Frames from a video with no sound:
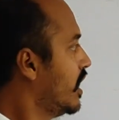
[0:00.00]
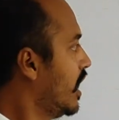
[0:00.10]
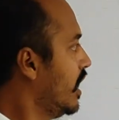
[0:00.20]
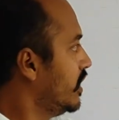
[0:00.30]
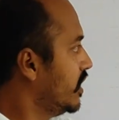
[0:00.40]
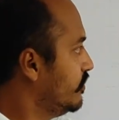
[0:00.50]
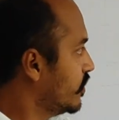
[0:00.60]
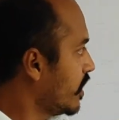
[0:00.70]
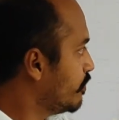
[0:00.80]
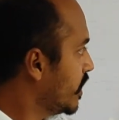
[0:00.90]
And if you
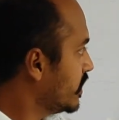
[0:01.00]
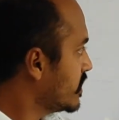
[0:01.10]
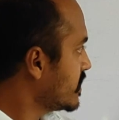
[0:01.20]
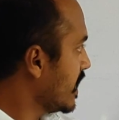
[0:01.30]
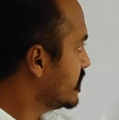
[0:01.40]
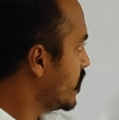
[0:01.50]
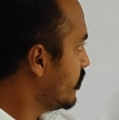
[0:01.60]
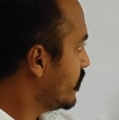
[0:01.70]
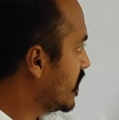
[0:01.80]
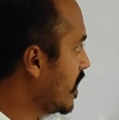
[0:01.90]
compare the size of